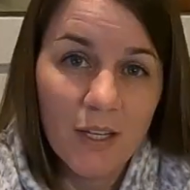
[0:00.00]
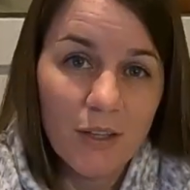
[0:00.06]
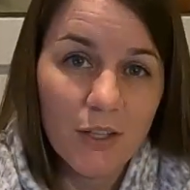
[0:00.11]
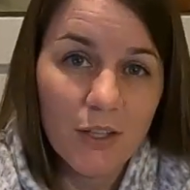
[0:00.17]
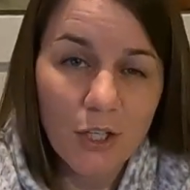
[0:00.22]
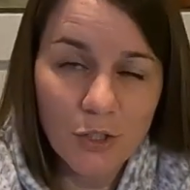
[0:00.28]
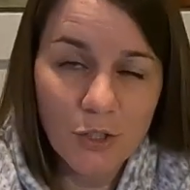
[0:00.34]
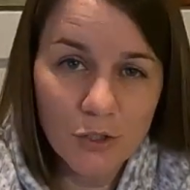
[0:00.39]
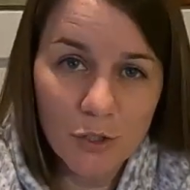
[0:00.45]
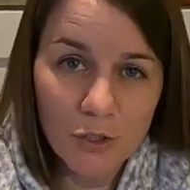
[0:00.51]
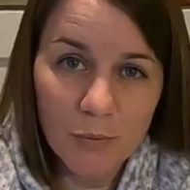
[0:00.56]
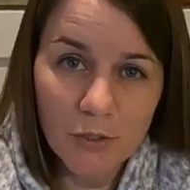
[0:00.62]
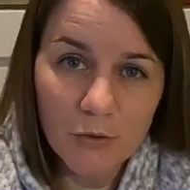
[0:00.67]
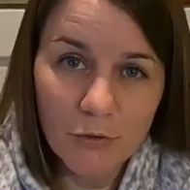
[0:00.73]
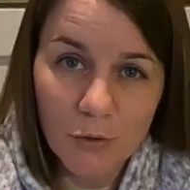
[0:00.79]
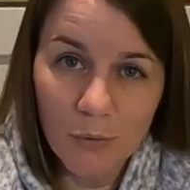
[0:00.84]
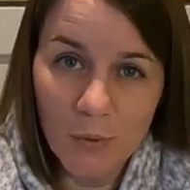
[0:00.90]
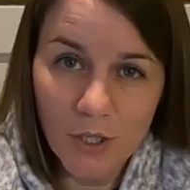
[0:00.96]
Thank you so much
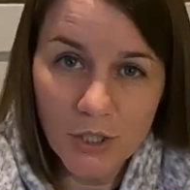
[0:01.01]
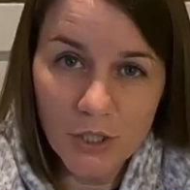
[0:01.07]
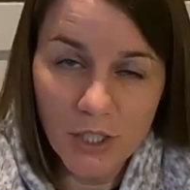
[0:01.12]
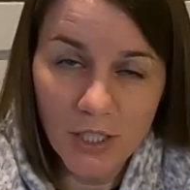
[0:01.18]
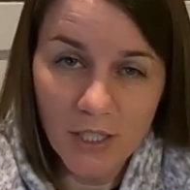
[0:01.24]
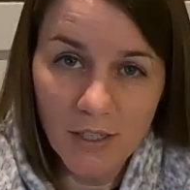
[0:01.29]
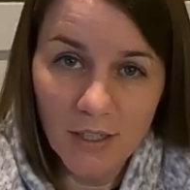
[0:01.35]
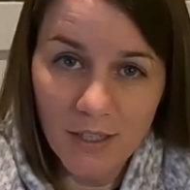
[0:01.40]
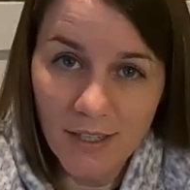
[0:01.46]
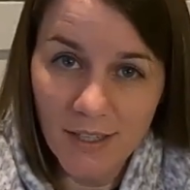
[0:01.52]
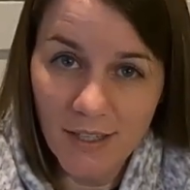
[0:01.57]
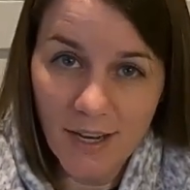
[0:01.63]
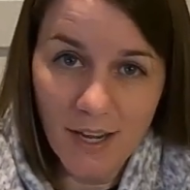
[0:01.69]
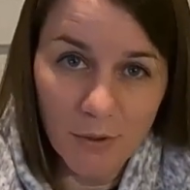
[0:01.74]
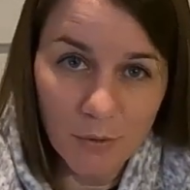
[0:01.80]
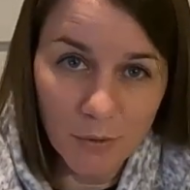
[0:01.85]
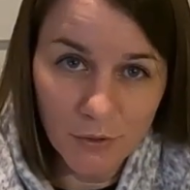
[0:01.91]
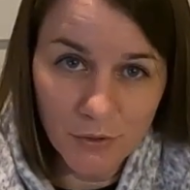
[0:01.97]
for watching. Again,
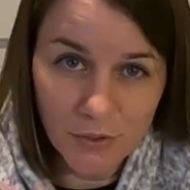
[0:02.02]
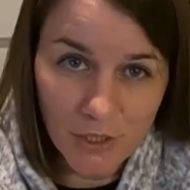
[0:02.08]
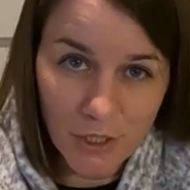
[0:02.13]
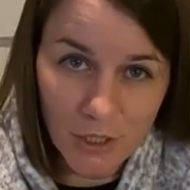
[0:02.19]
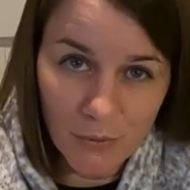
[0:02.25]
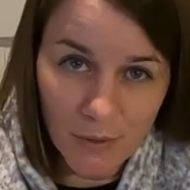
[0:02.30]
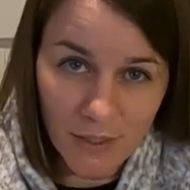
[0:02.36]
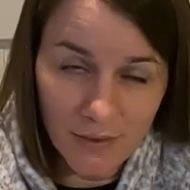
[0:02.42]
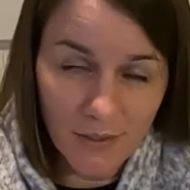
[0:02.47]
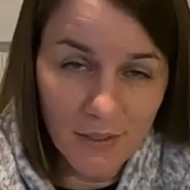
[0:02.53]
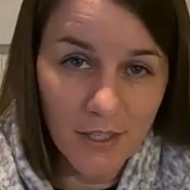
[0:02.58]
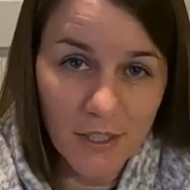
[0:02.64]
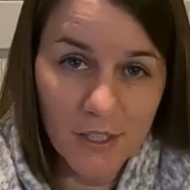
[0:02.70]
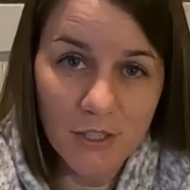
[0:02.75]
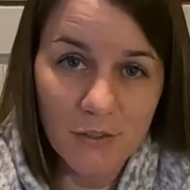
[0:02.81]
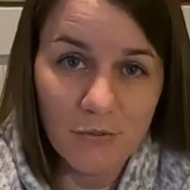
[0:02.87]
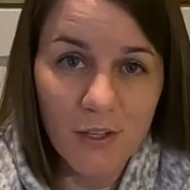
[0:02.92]
I will see you in the next